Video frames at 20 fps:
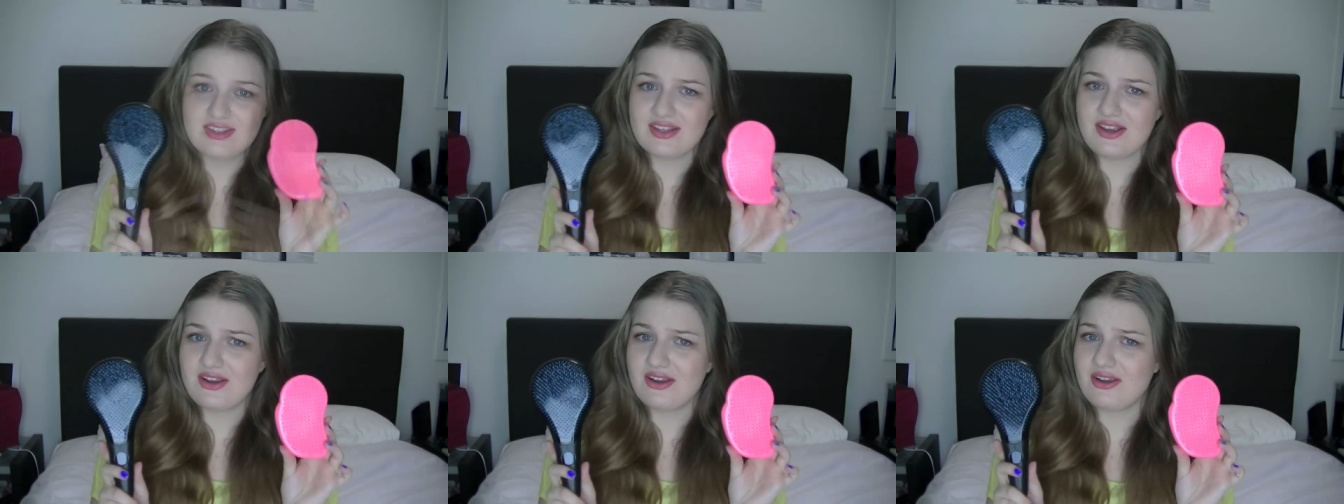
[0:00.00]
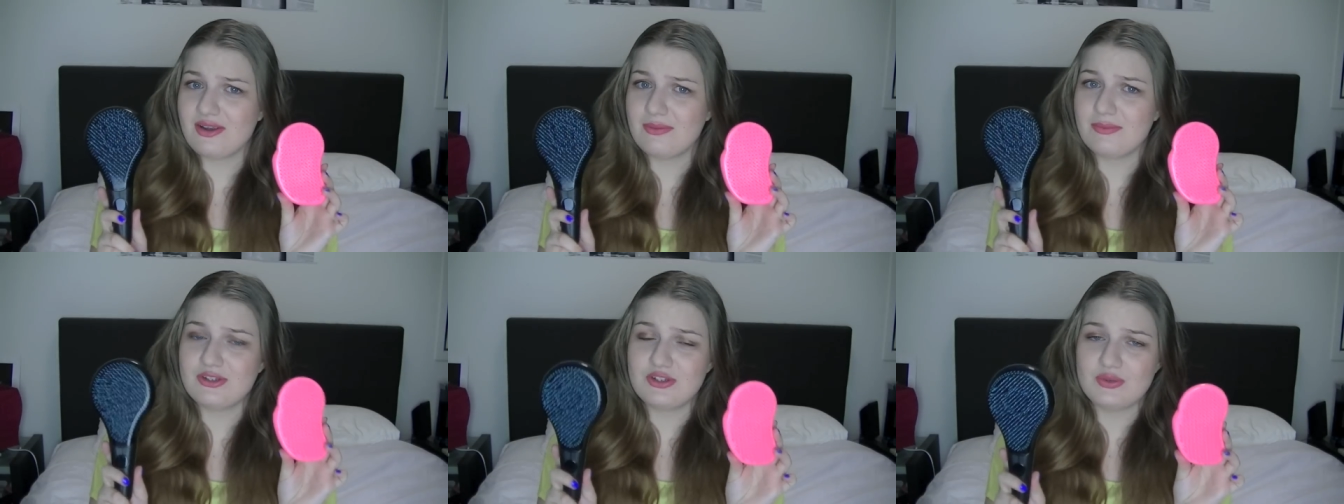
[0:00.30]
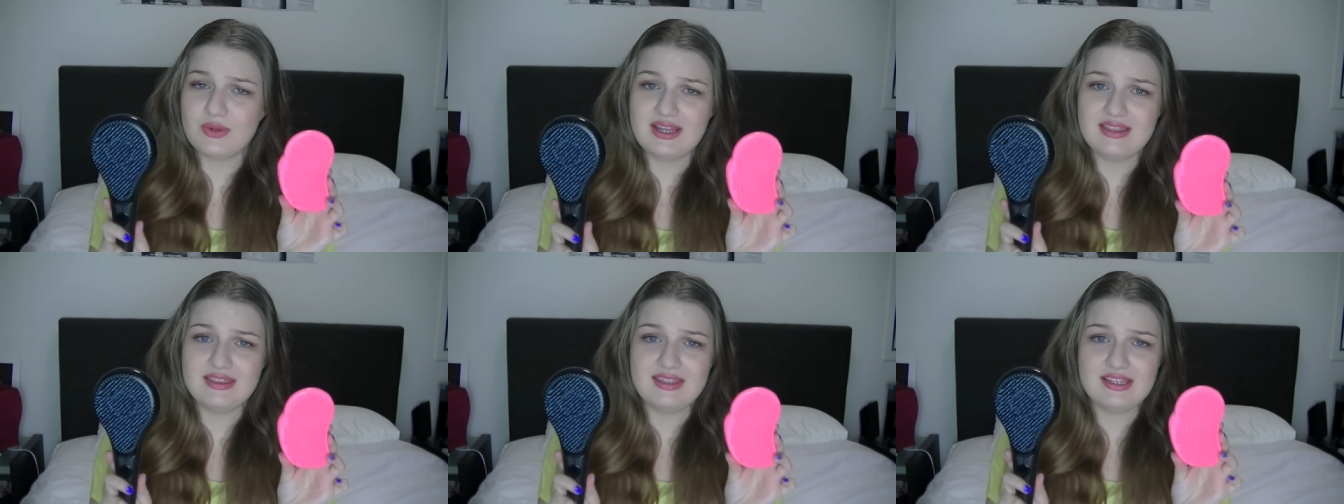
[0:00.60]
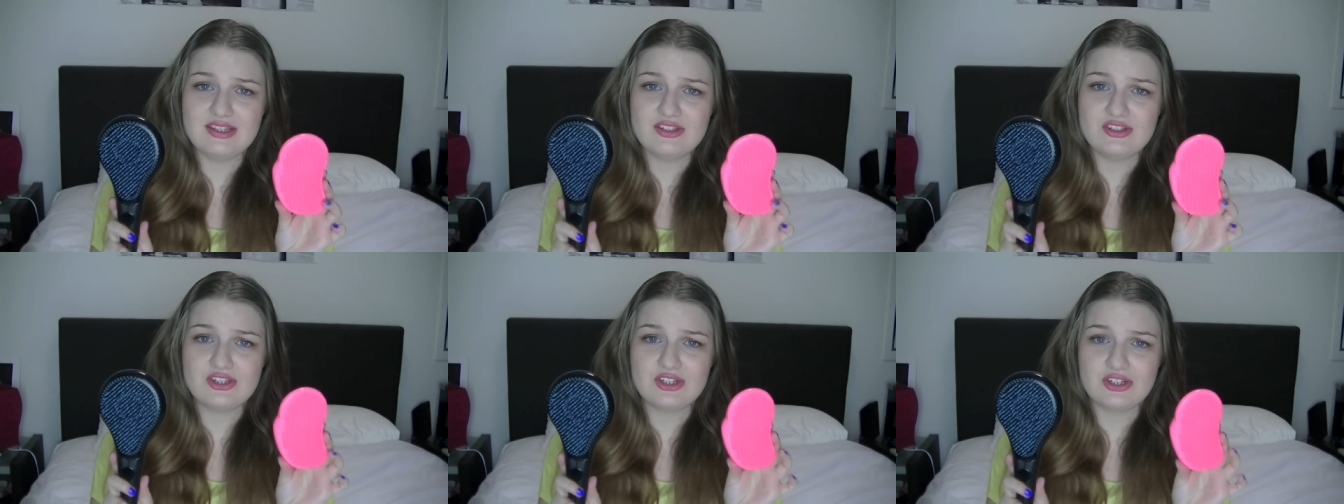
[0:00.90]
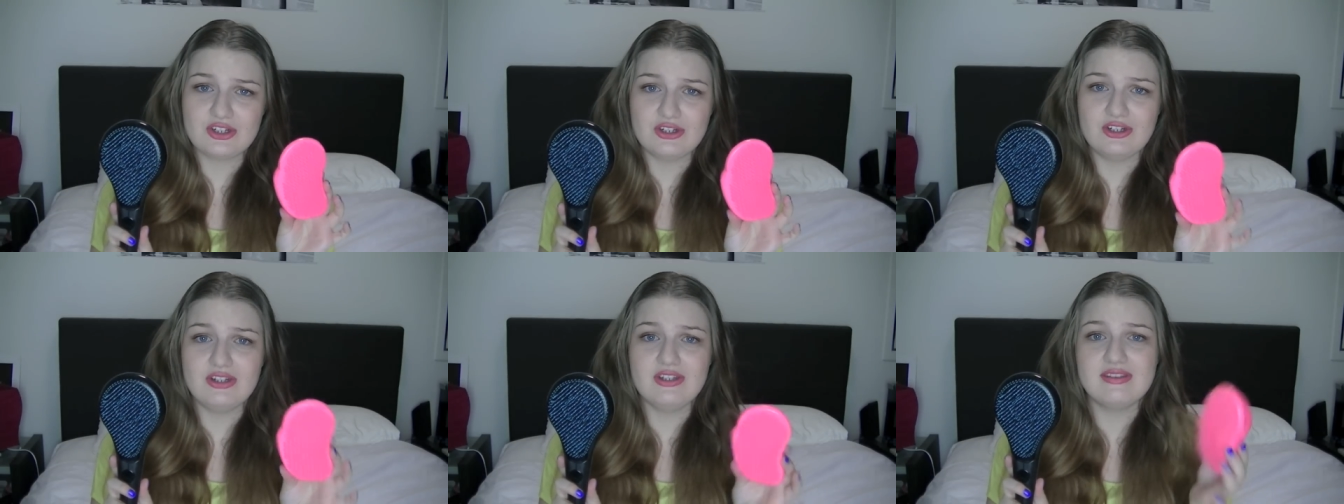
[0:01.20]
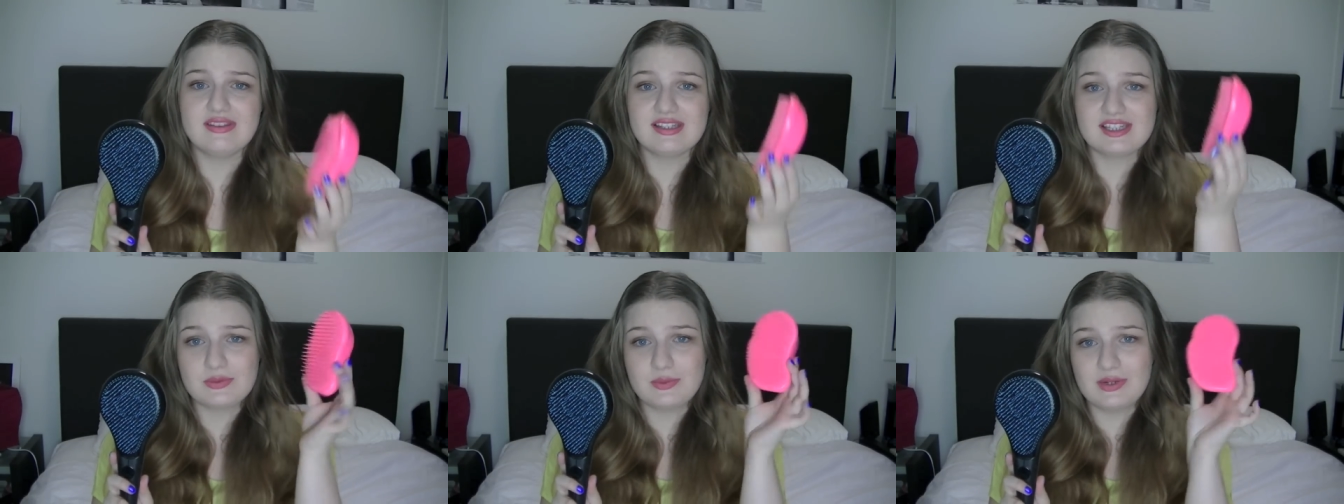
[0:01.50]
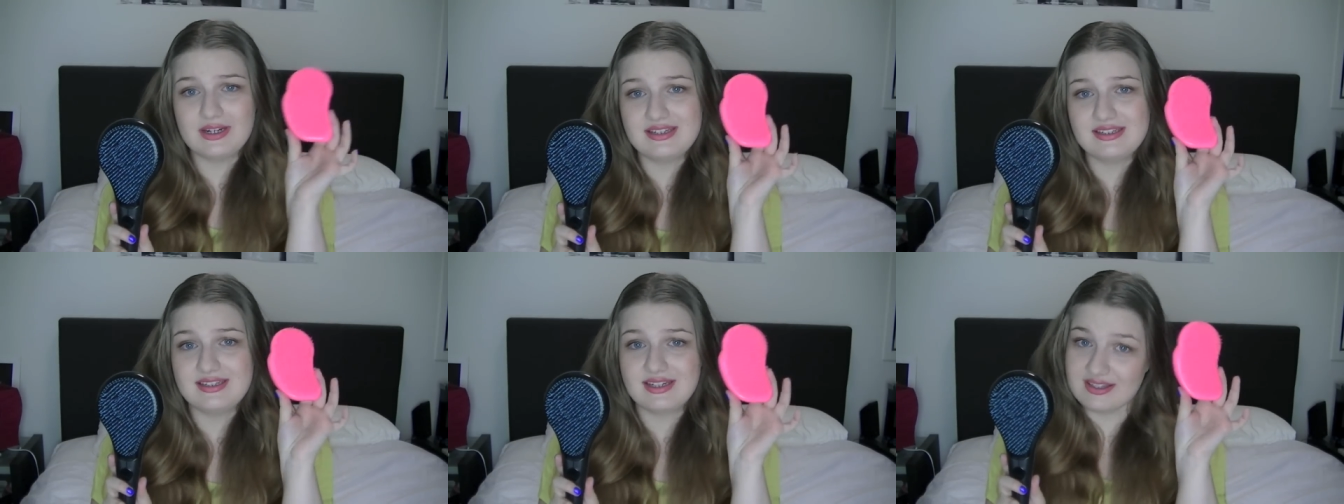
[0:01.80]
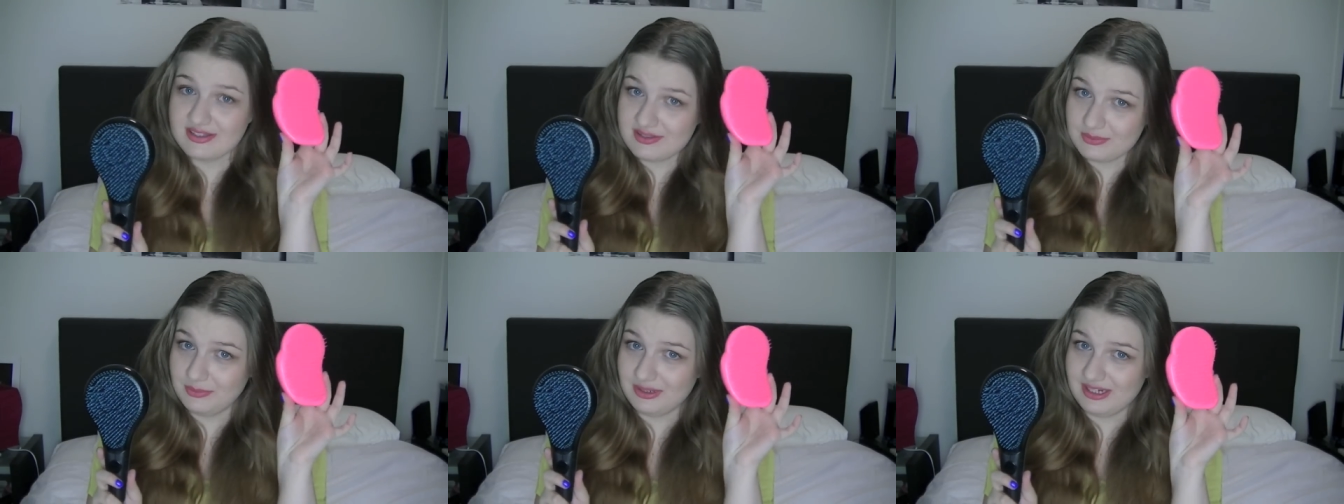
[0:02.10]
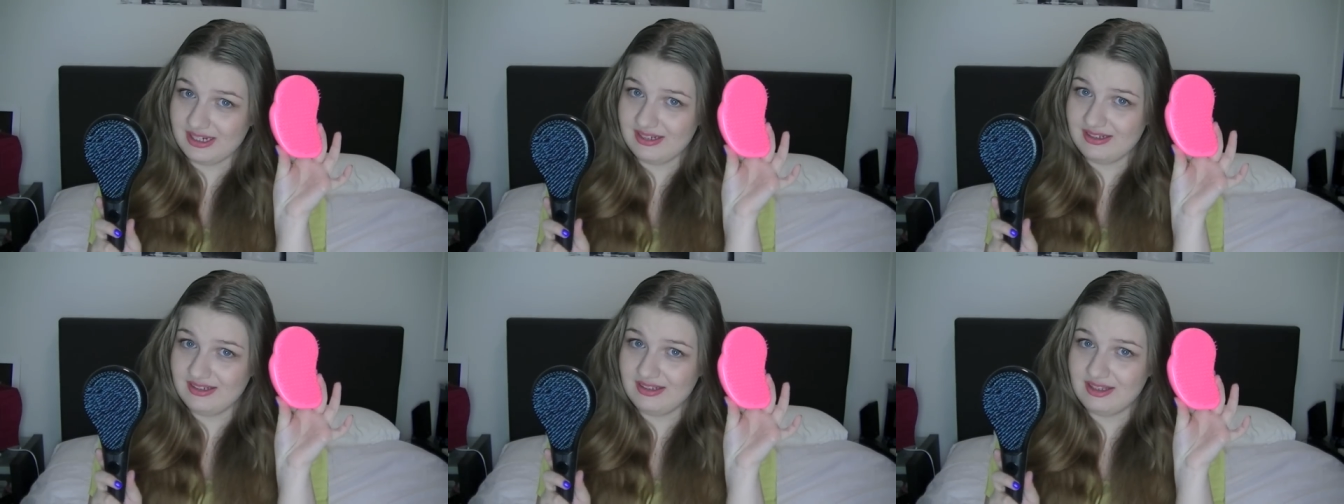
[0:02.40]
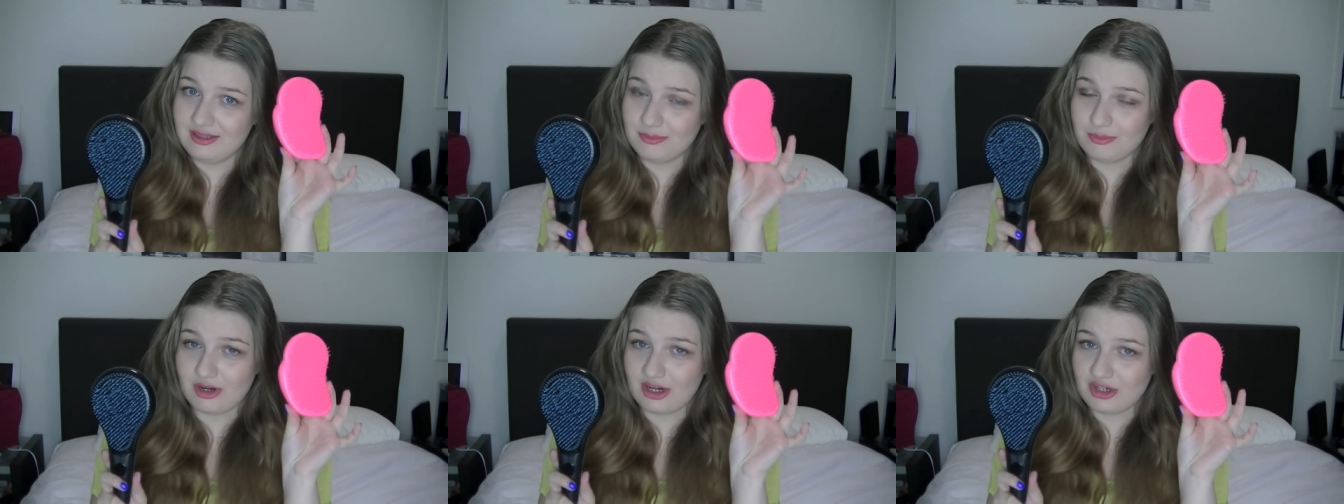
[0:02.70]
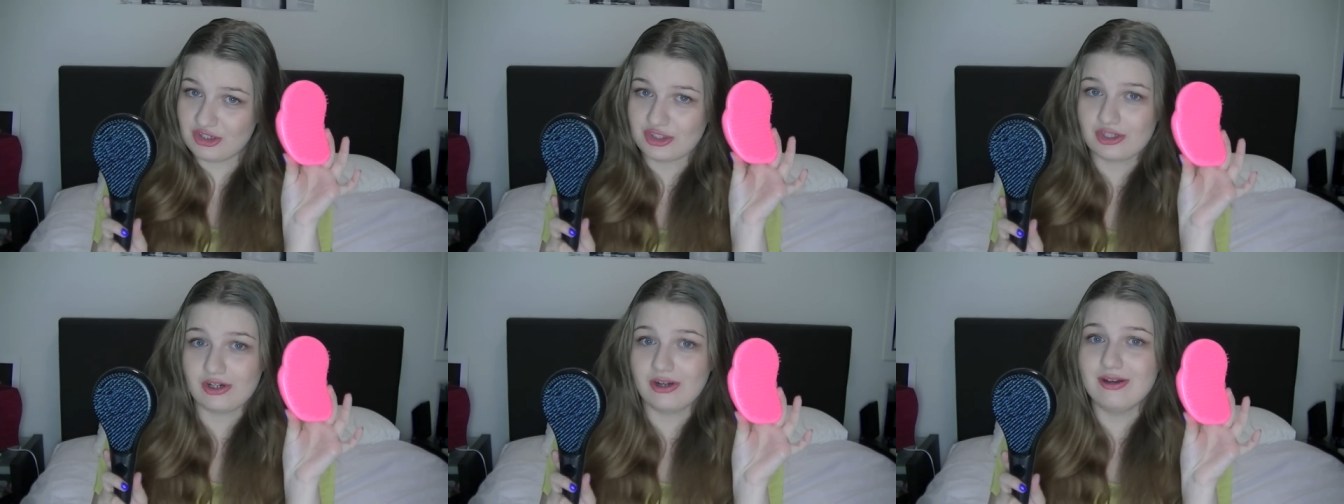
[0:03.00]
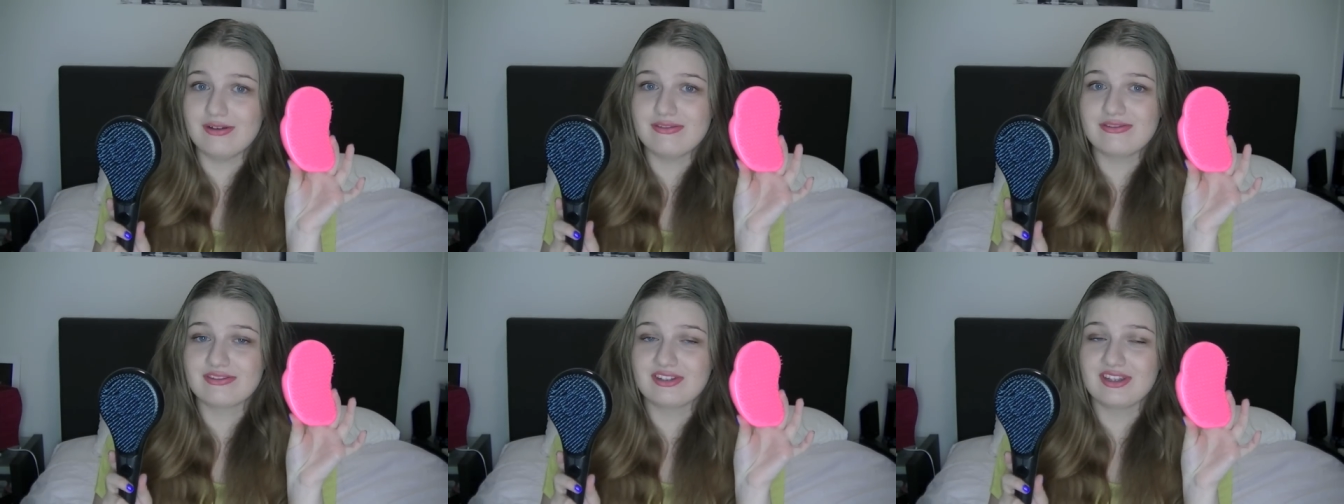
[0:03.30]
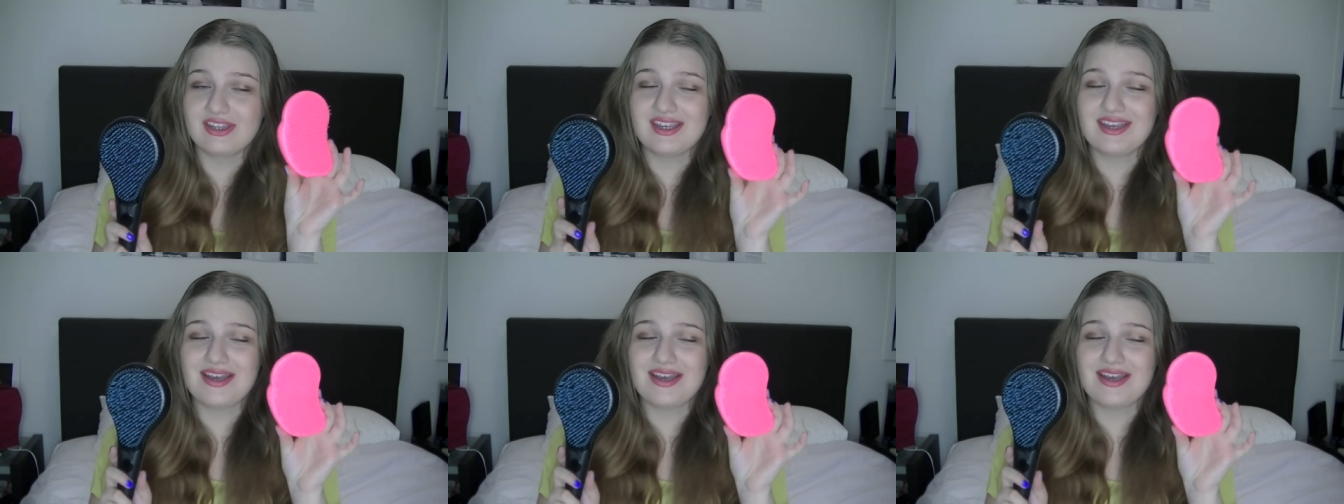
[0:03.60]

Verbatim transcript: So between these two, this one does win the brush off,